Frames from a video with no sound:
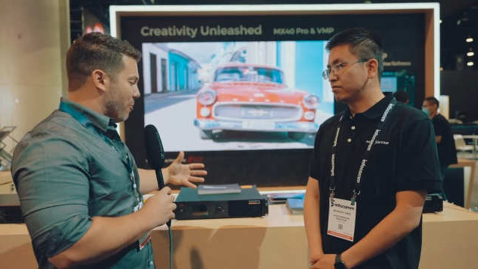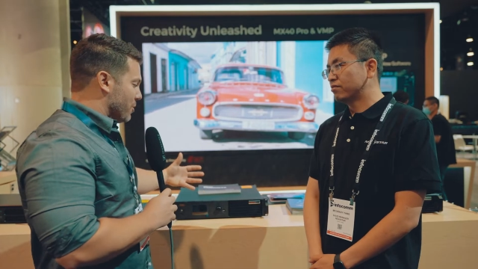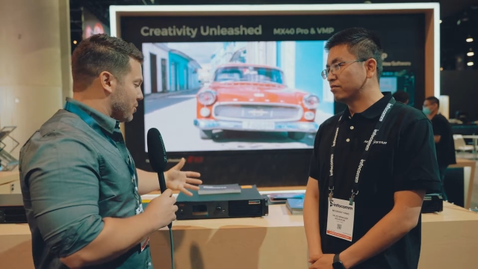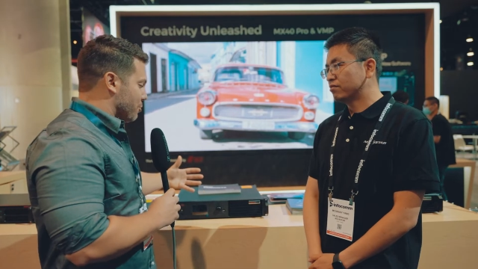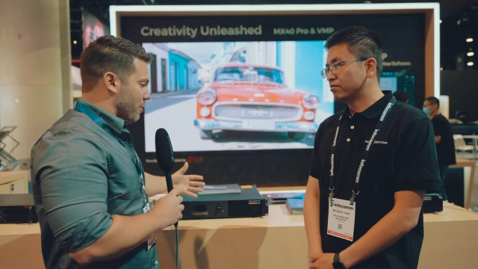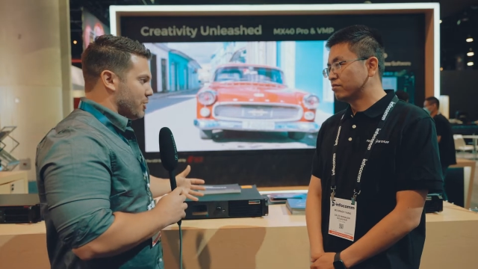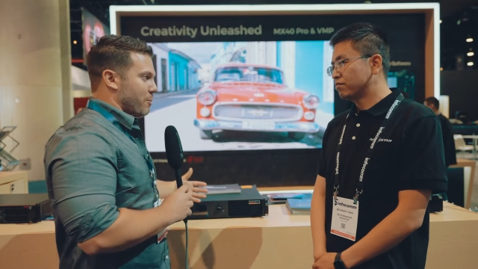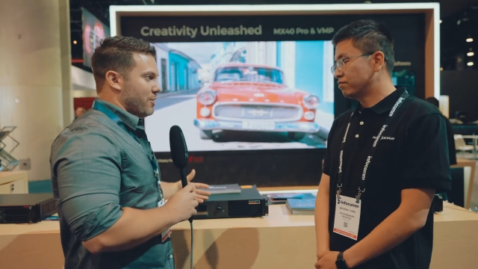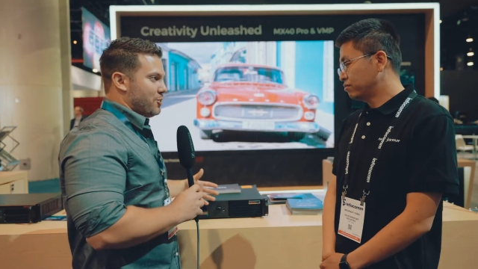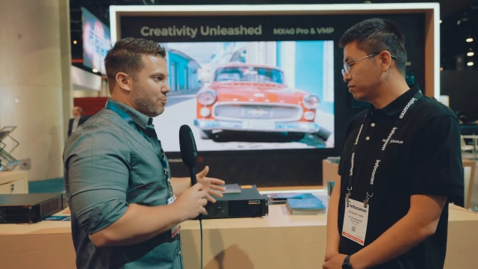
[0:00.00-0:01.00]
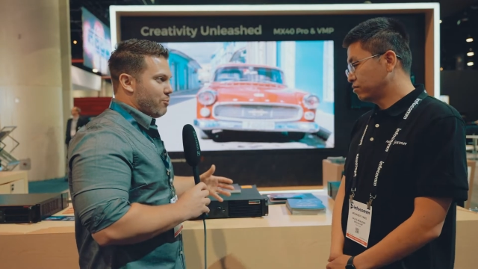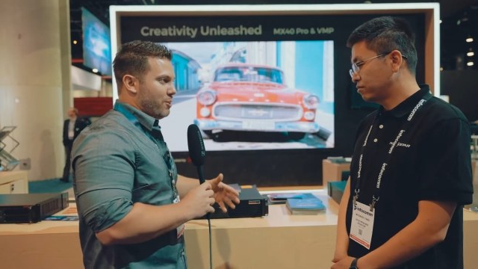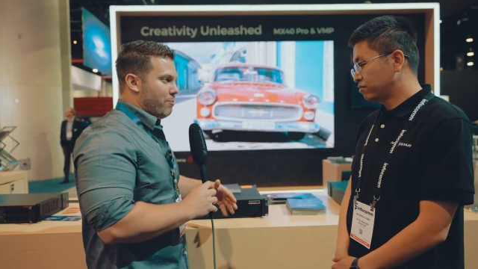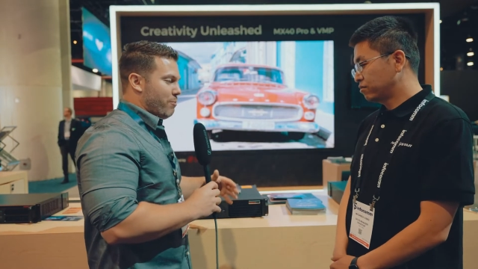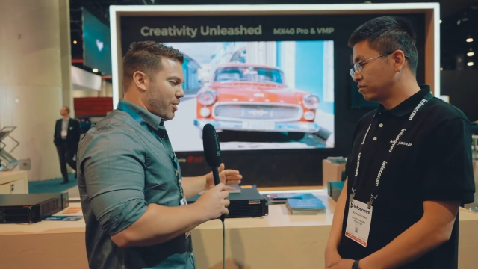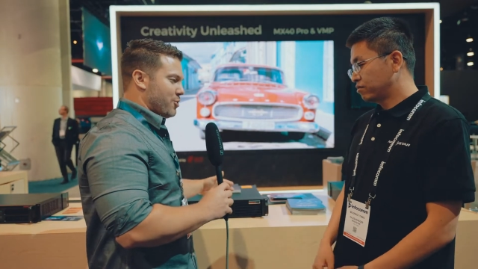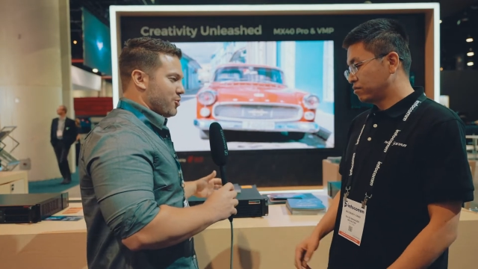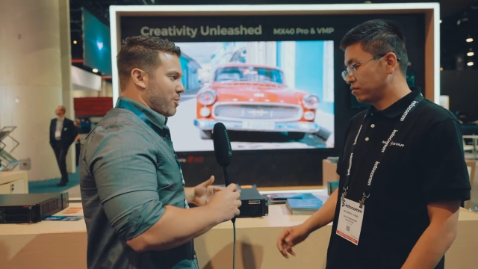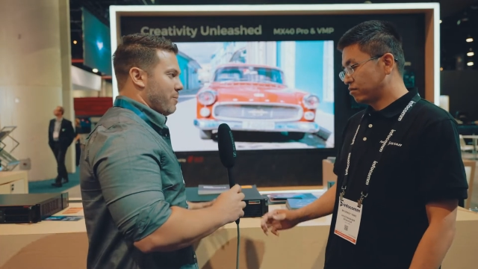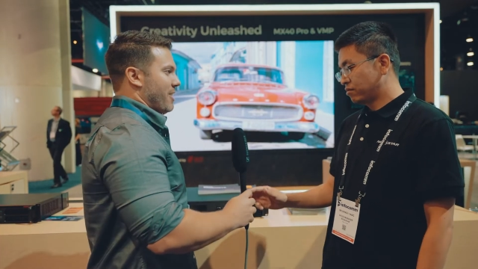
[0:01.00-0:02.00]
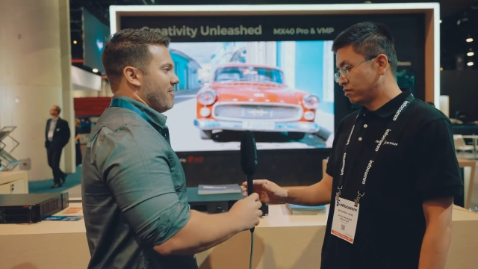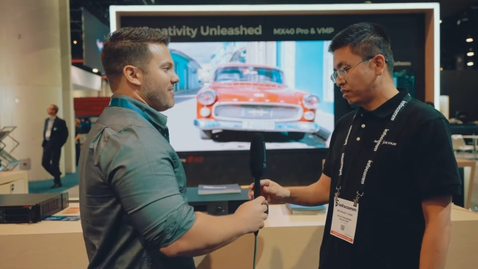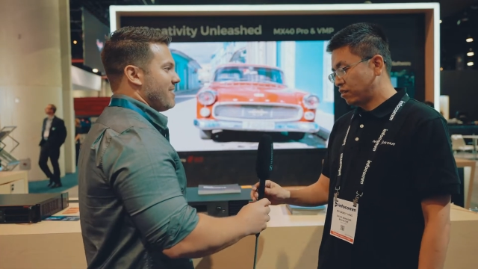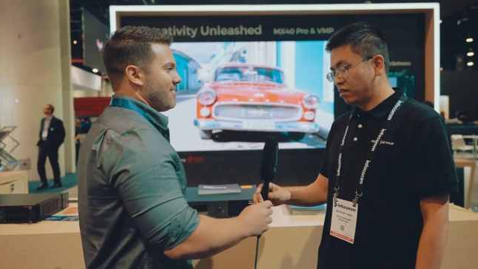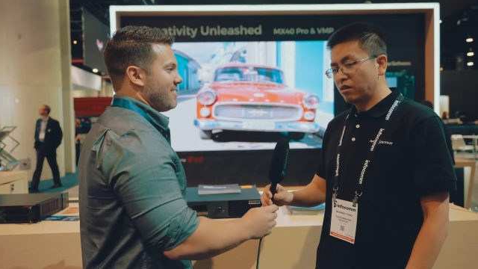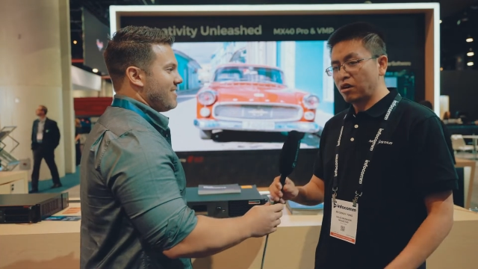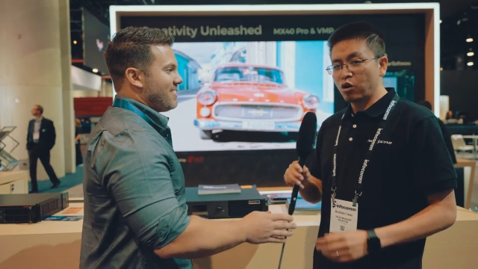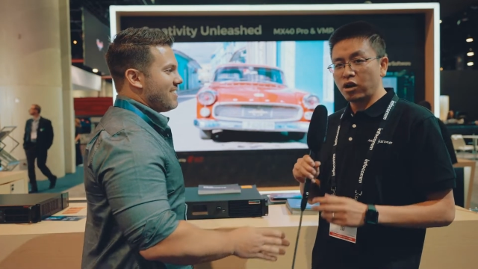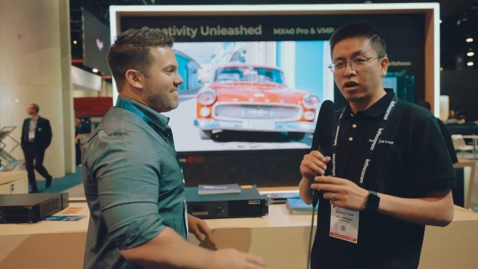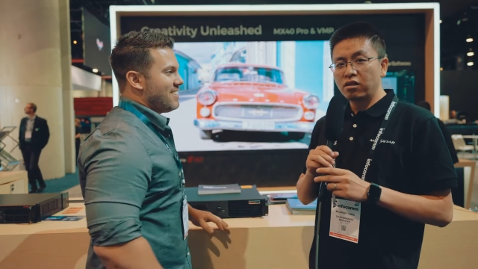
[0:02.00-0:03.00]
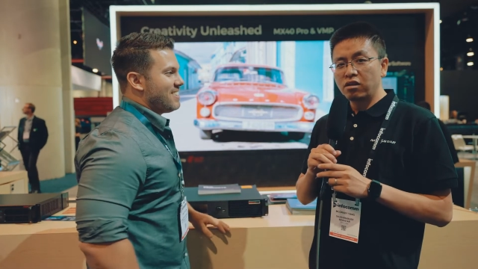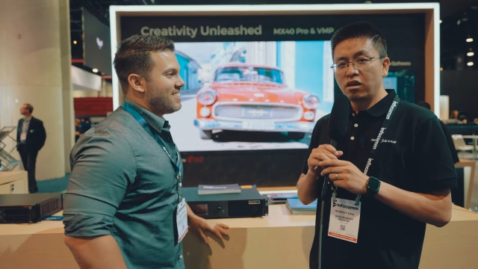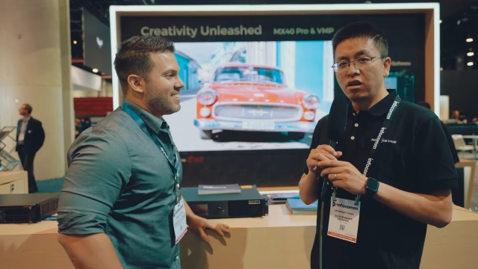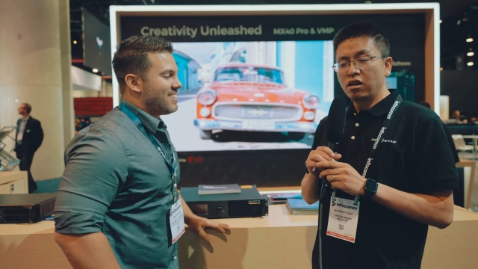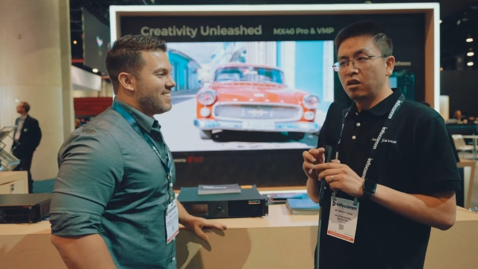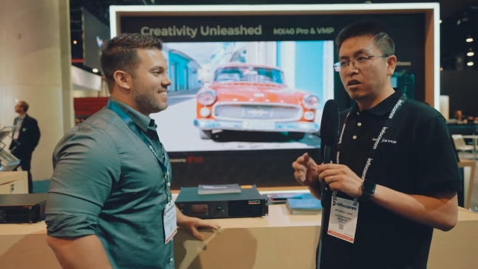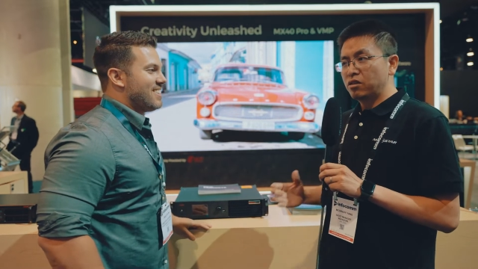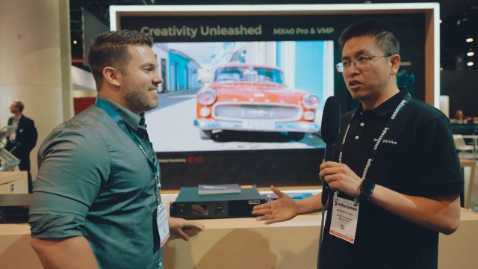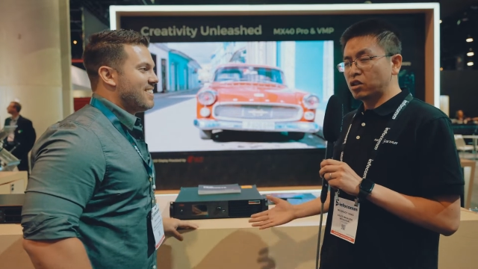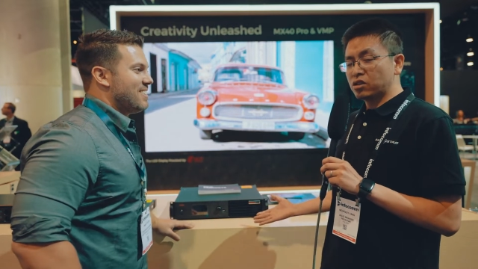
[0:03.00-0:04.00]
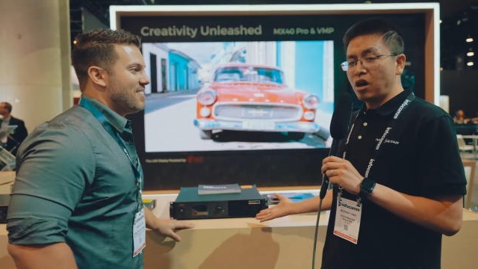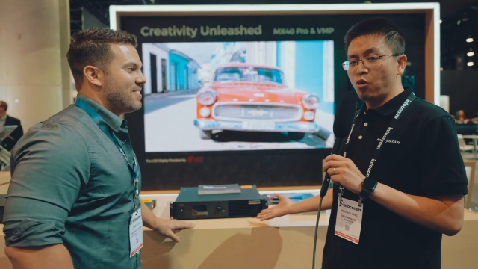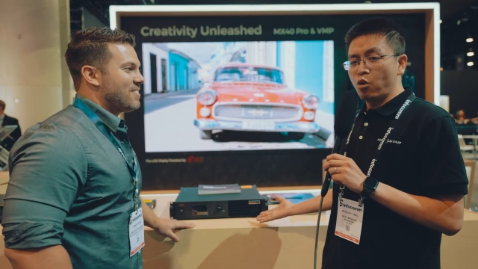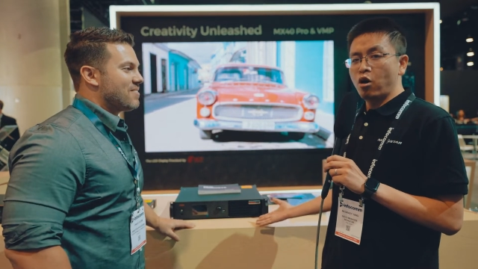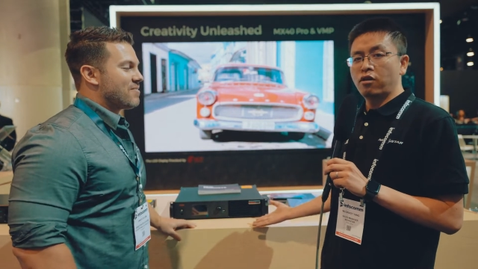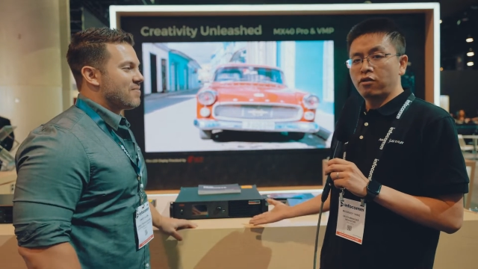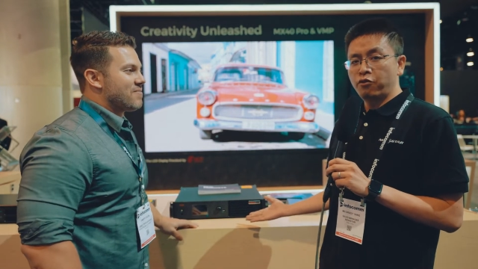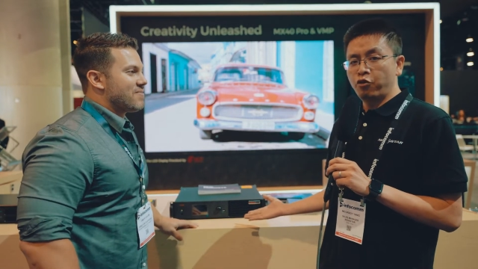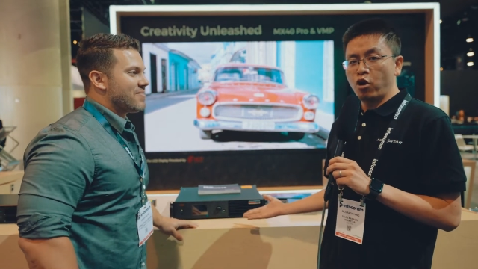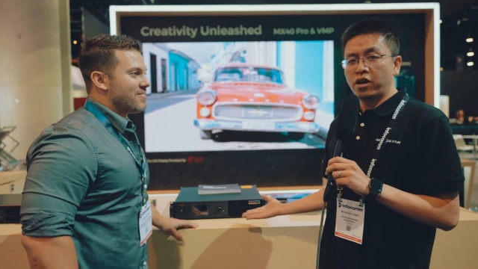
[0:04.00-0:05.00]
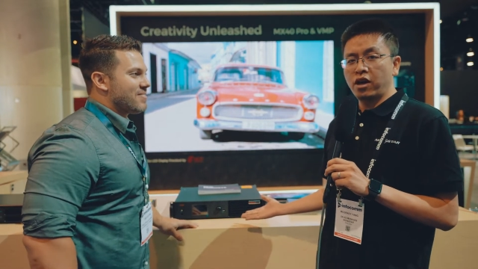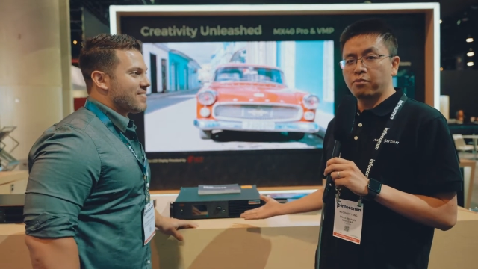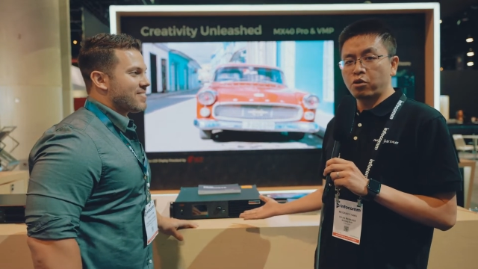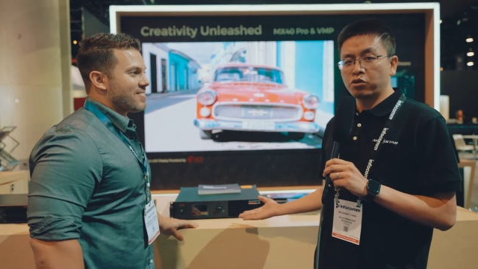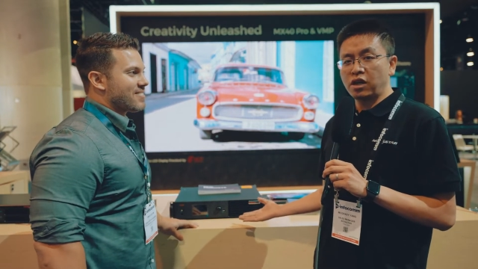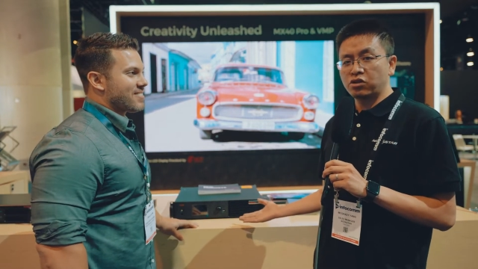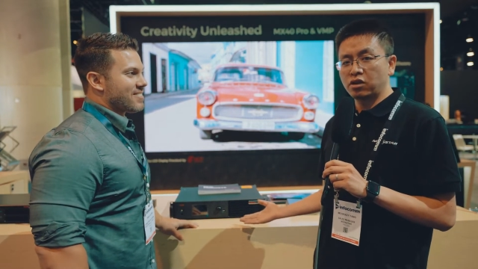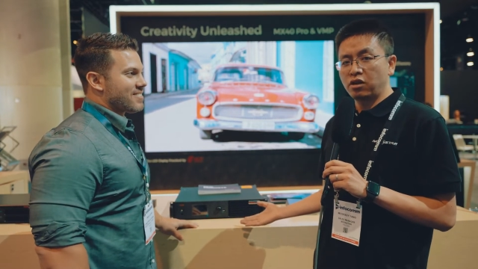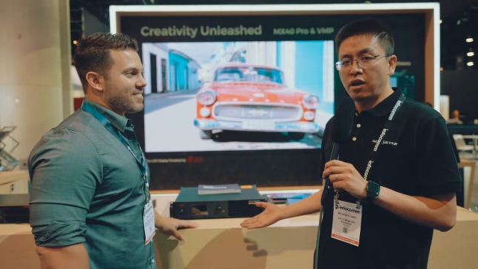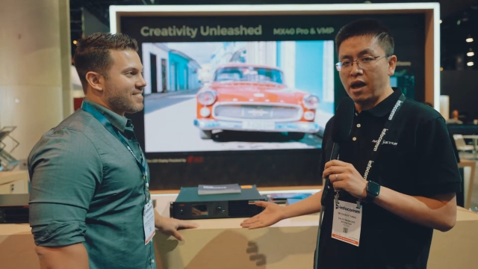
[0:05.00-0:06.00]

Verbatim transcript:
Speaker 1: what's so special about this new uh, processor coming out.
Speaker 2: Okay, this is our 4K processor